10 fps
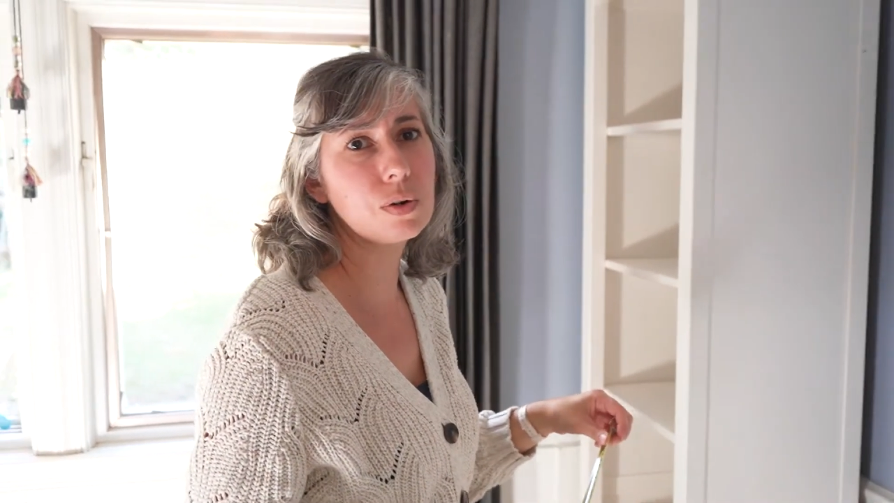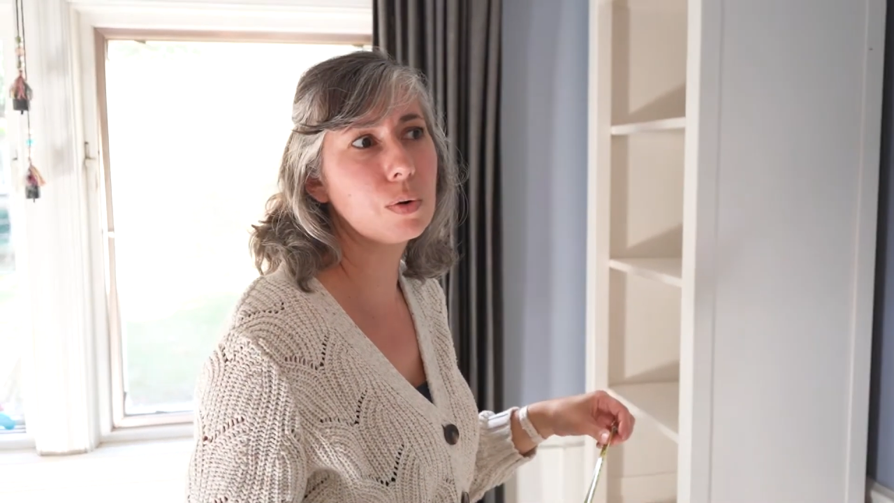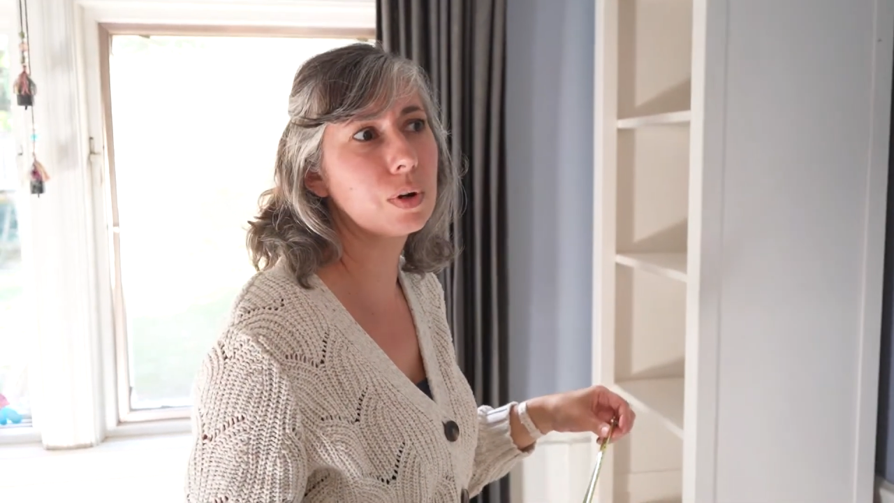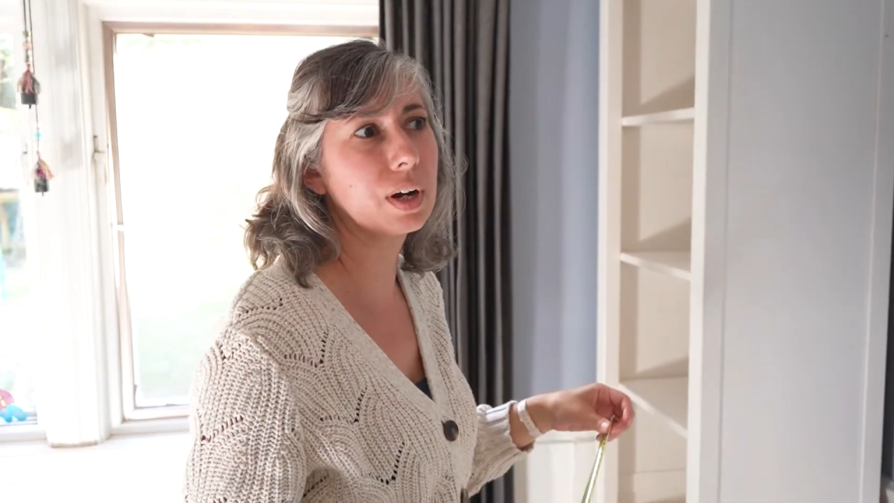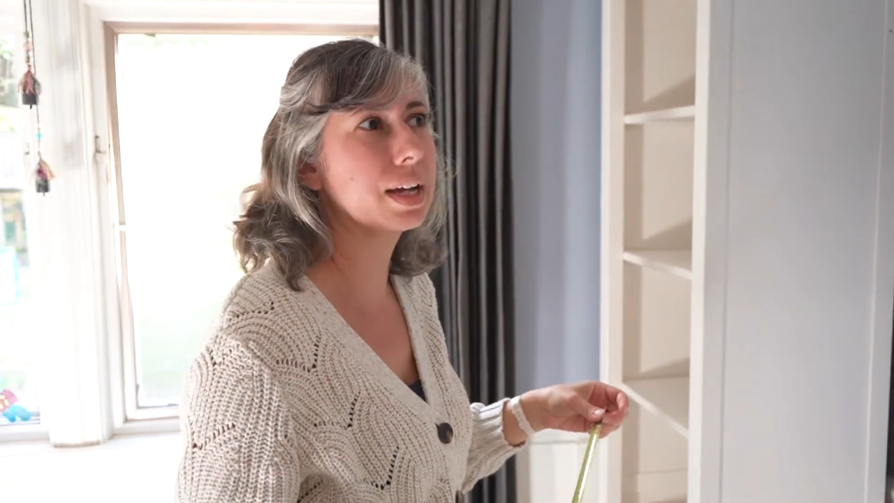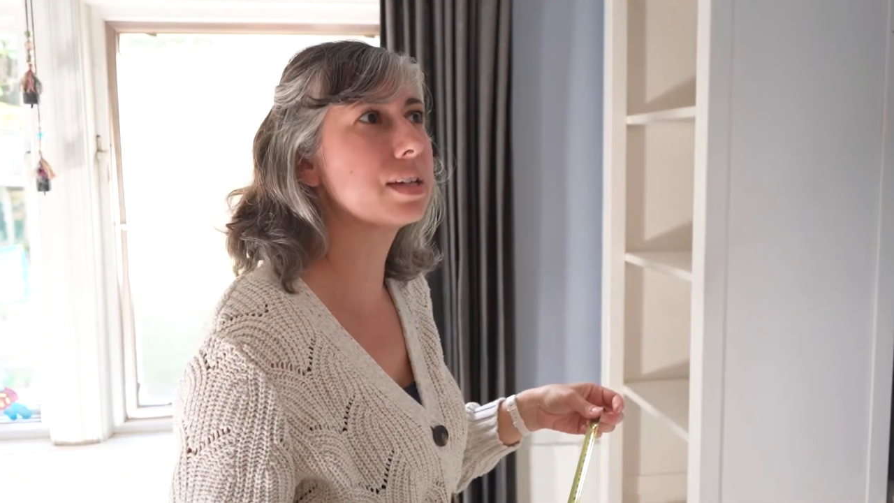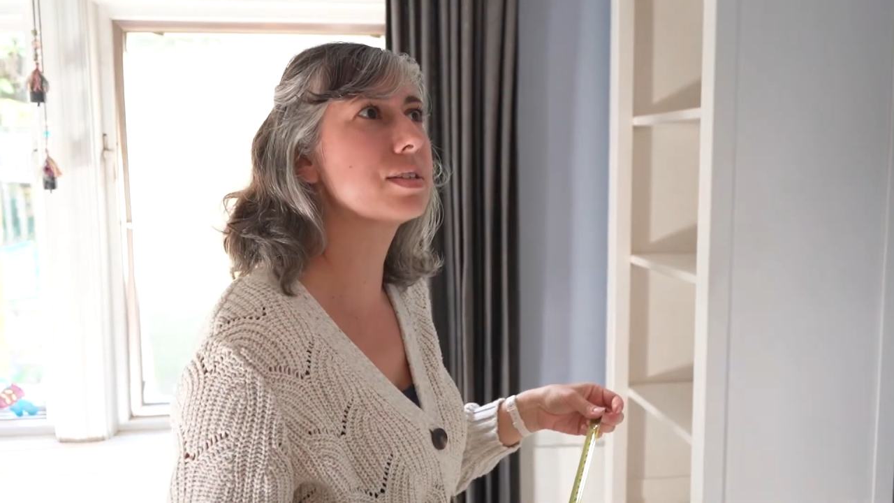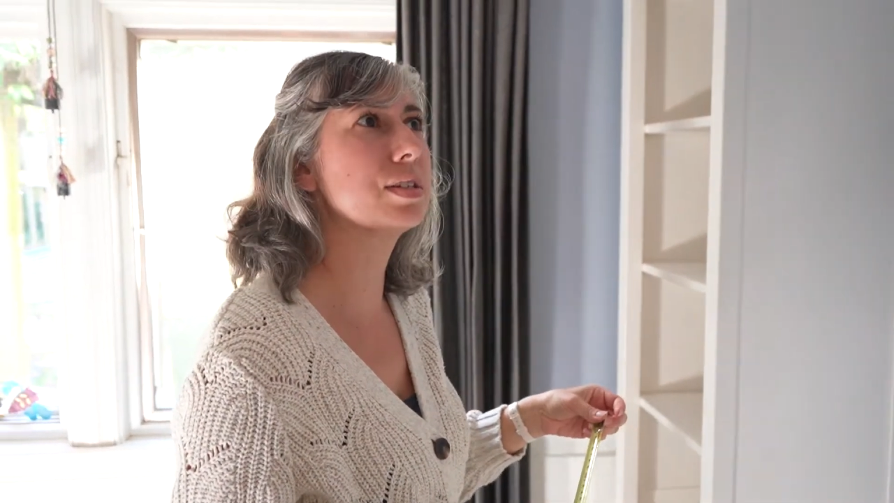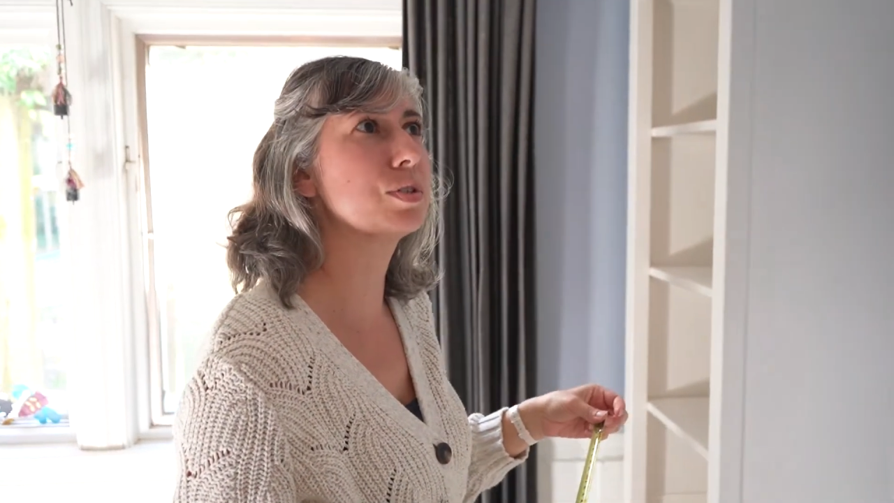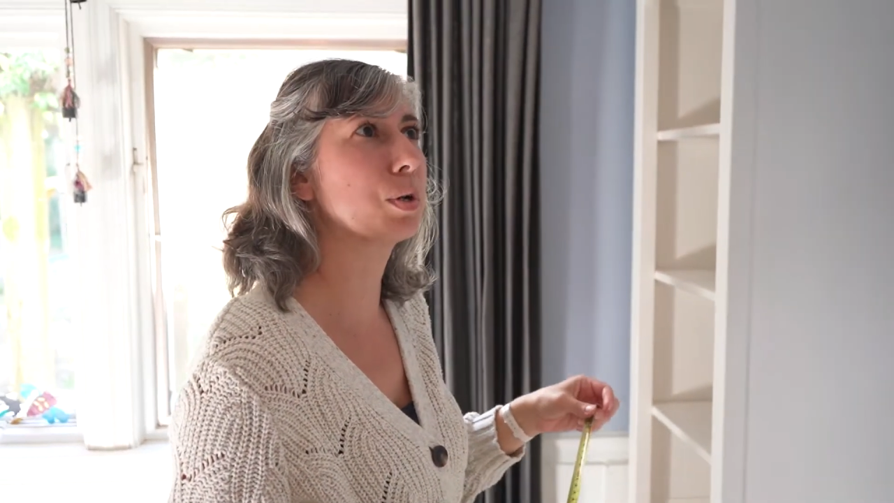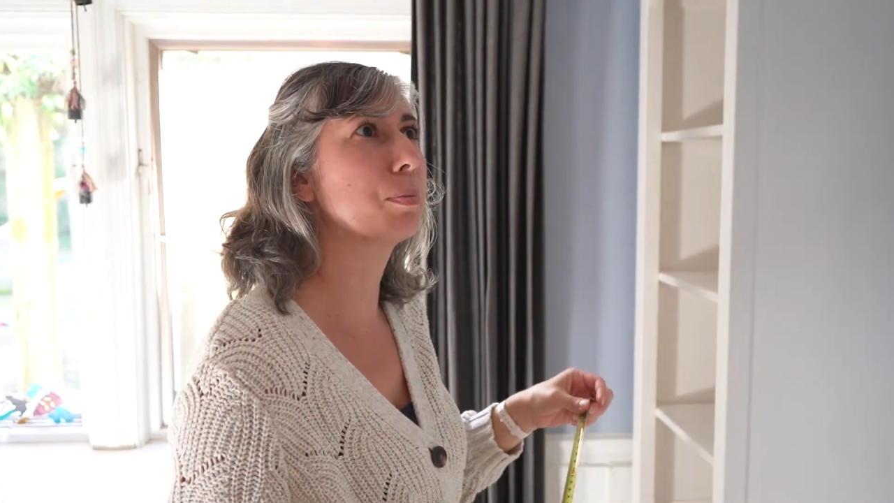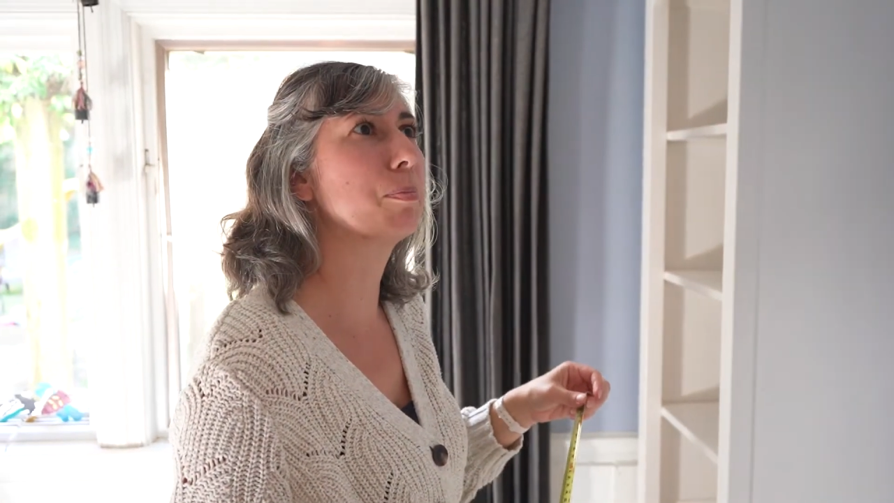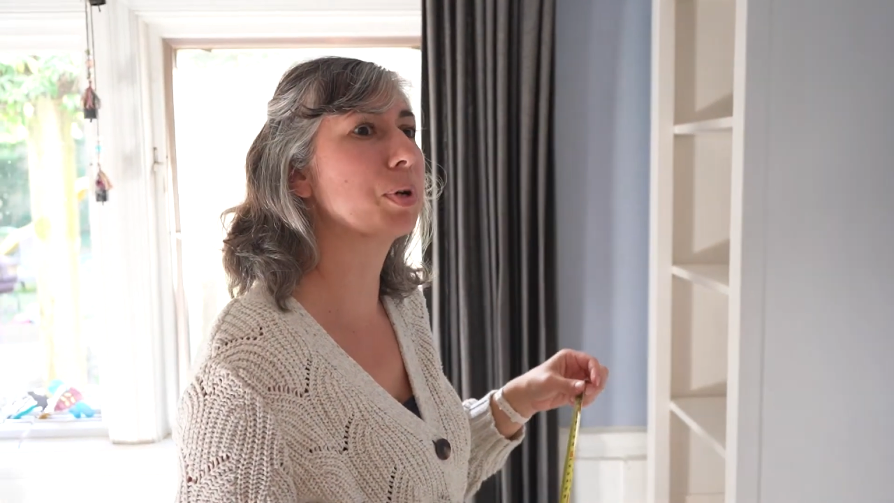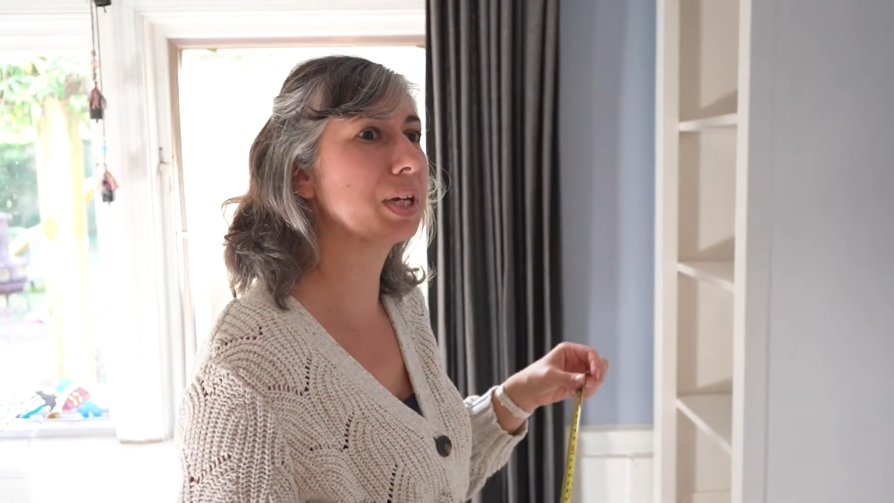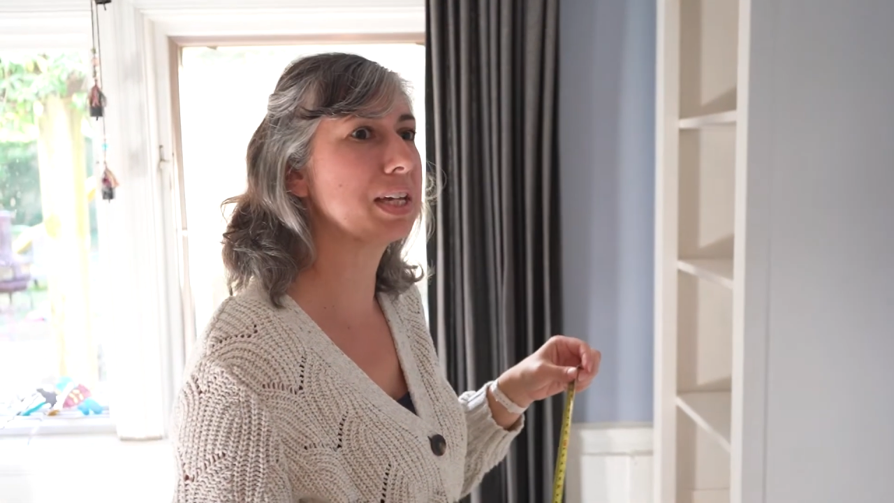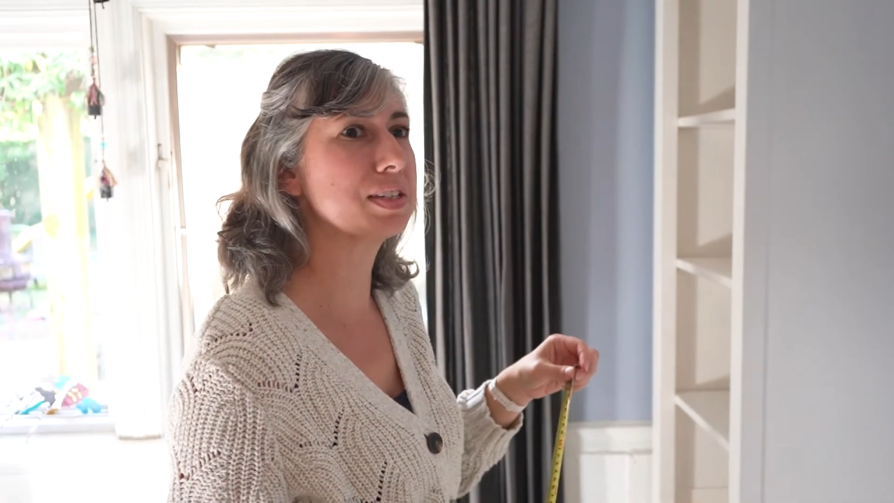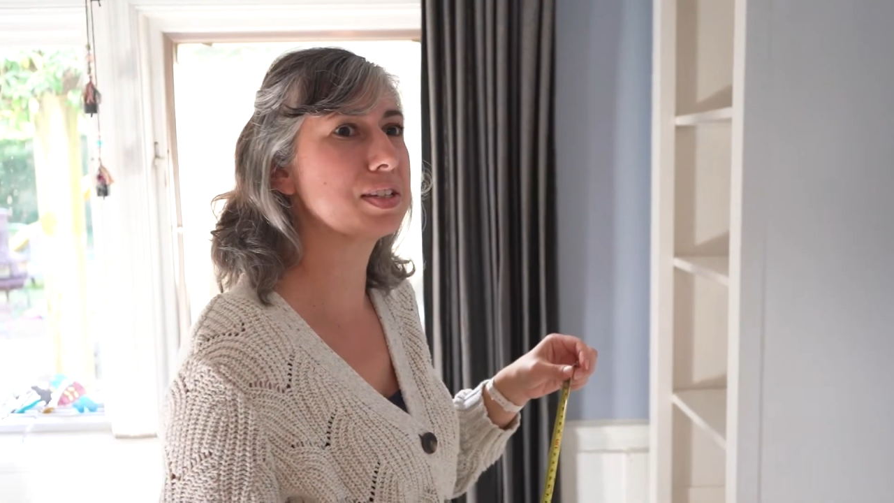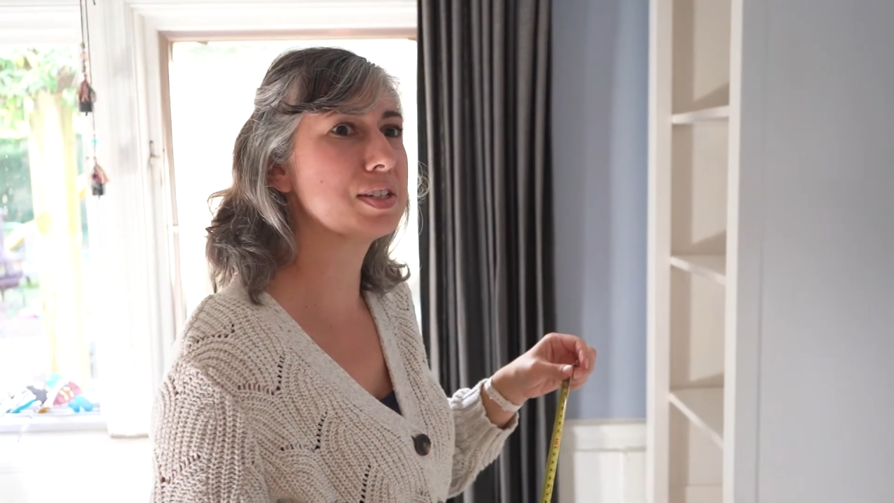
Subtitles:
or I guess these are bookcases